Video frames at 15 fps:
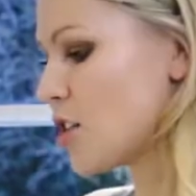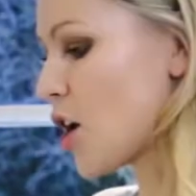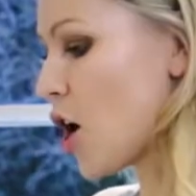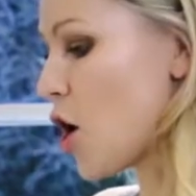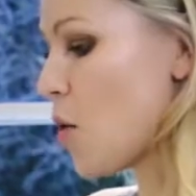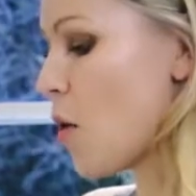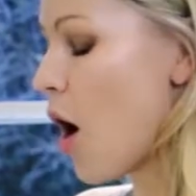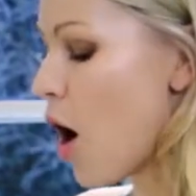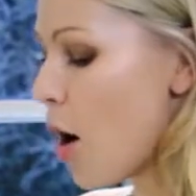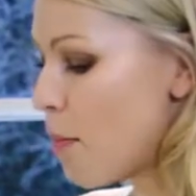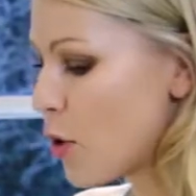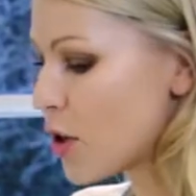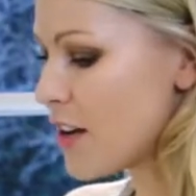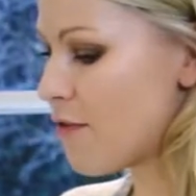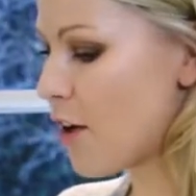So our
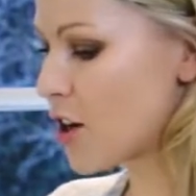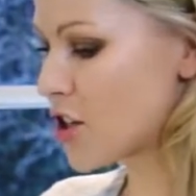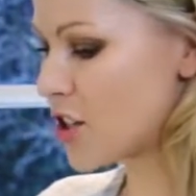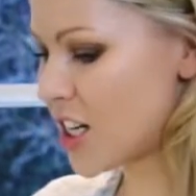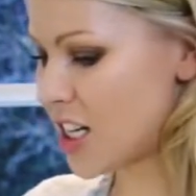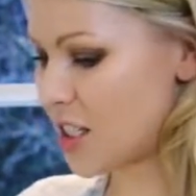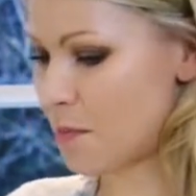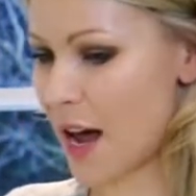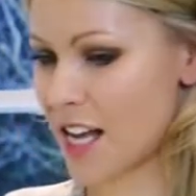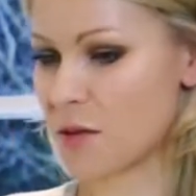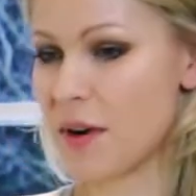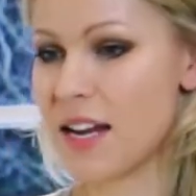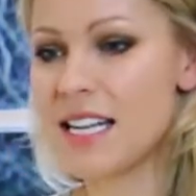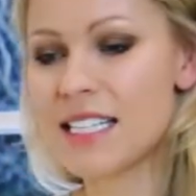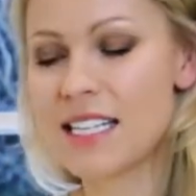body functions at its best
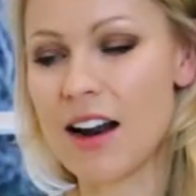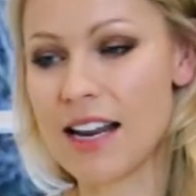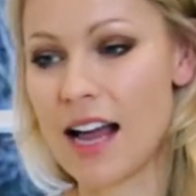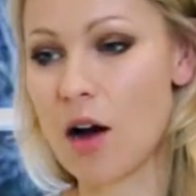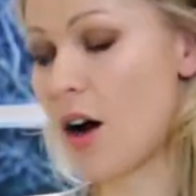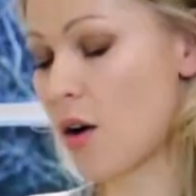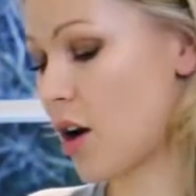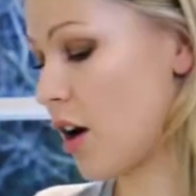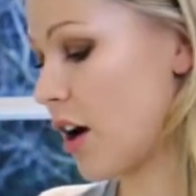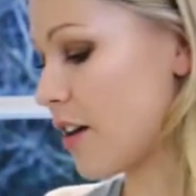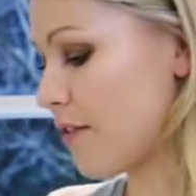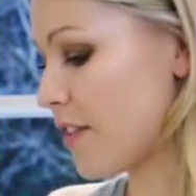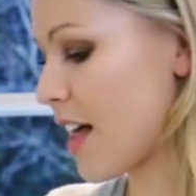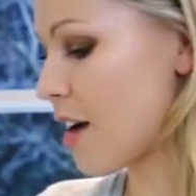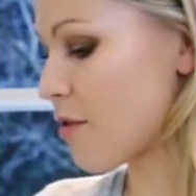when it is slightly alkaline,
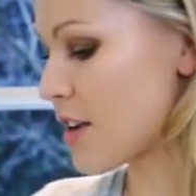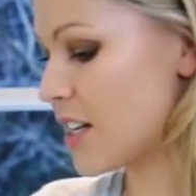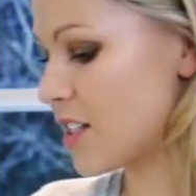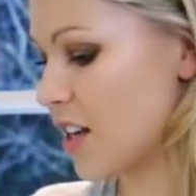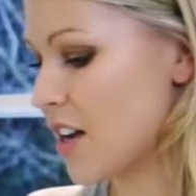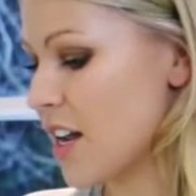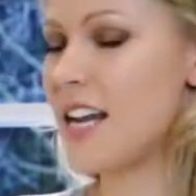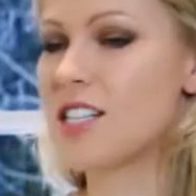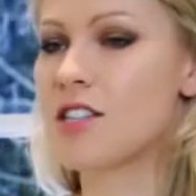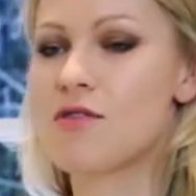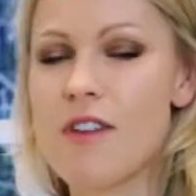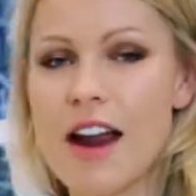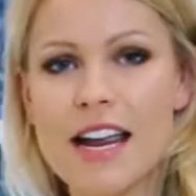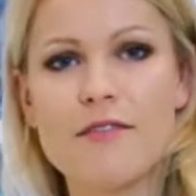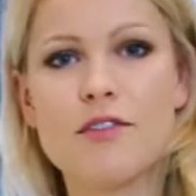and for that reason it's
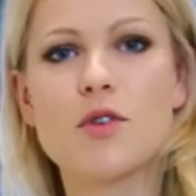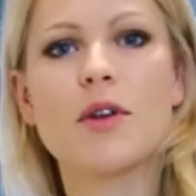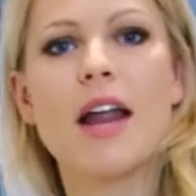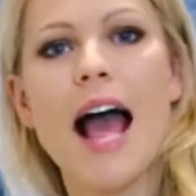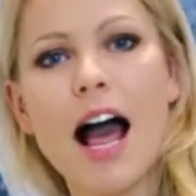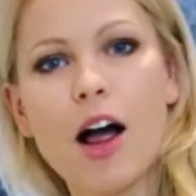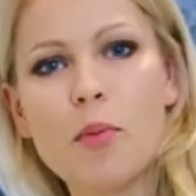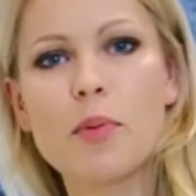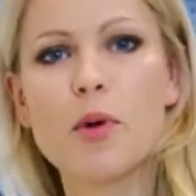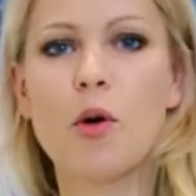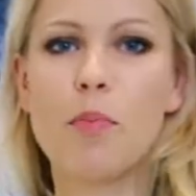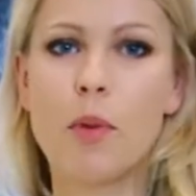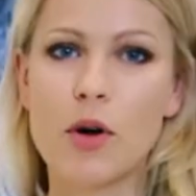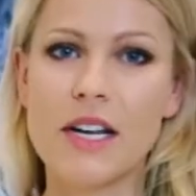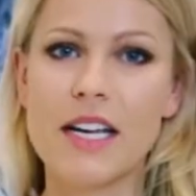great if you can help
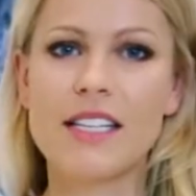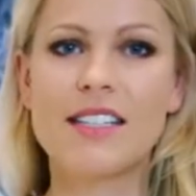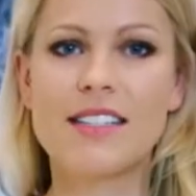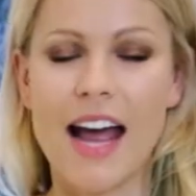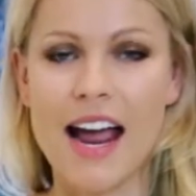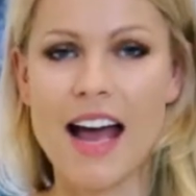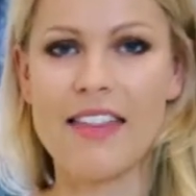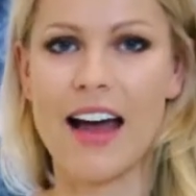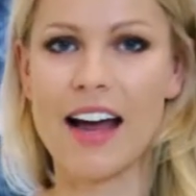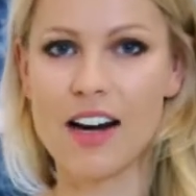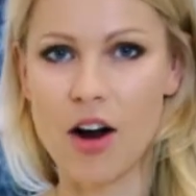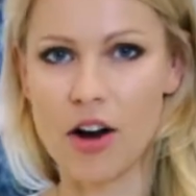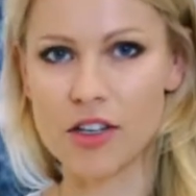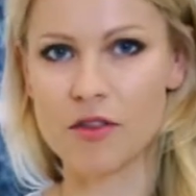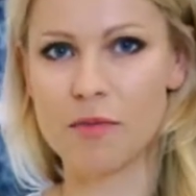your body stay at that
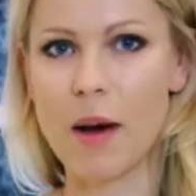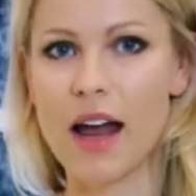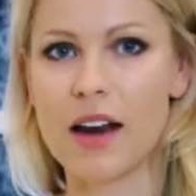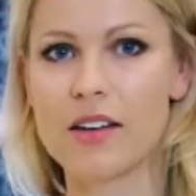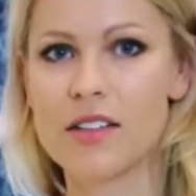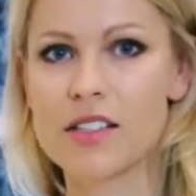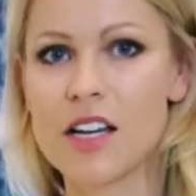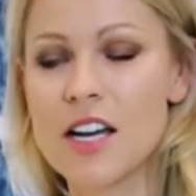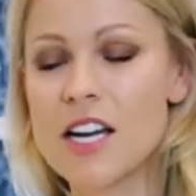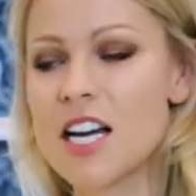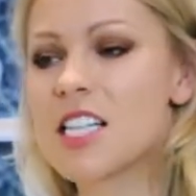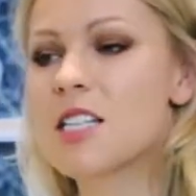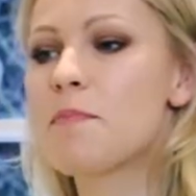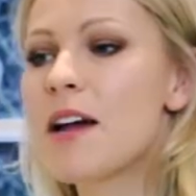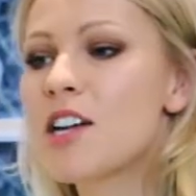kind of balance,
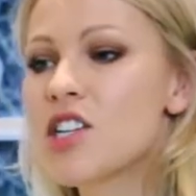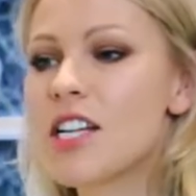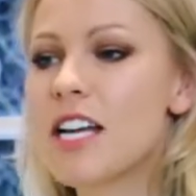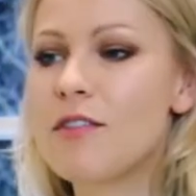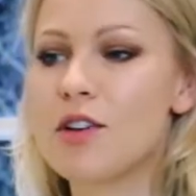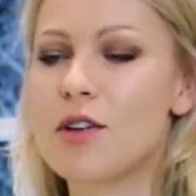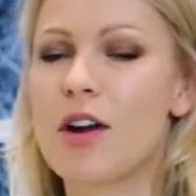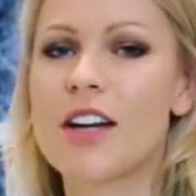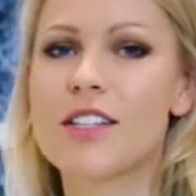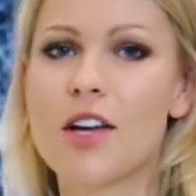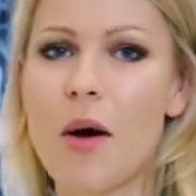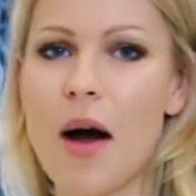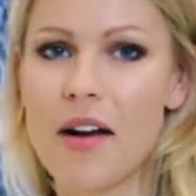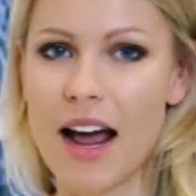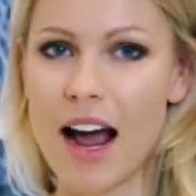especially if you like to go
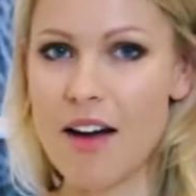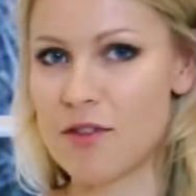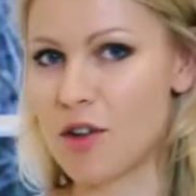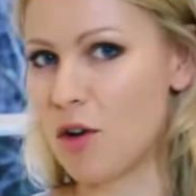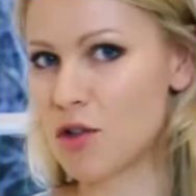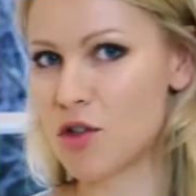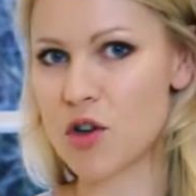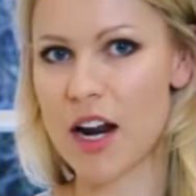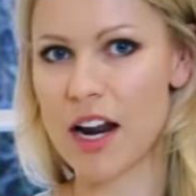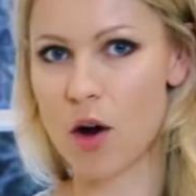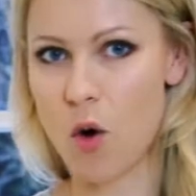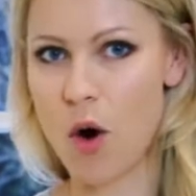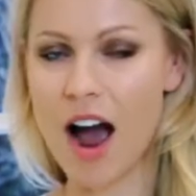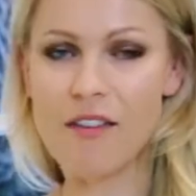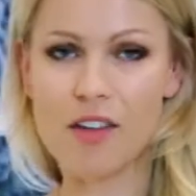out and have the odd drink
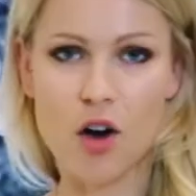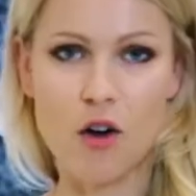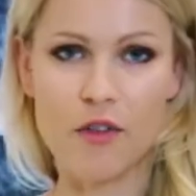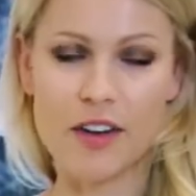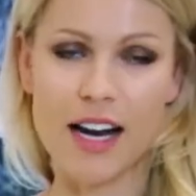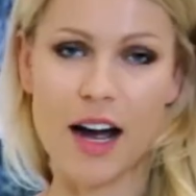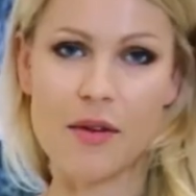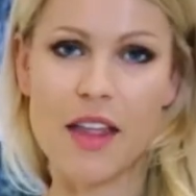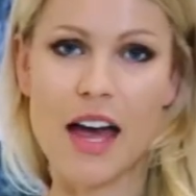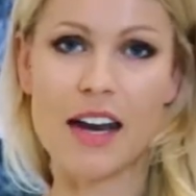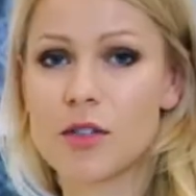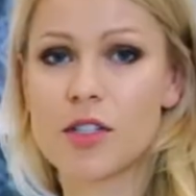or have a coffee now and then.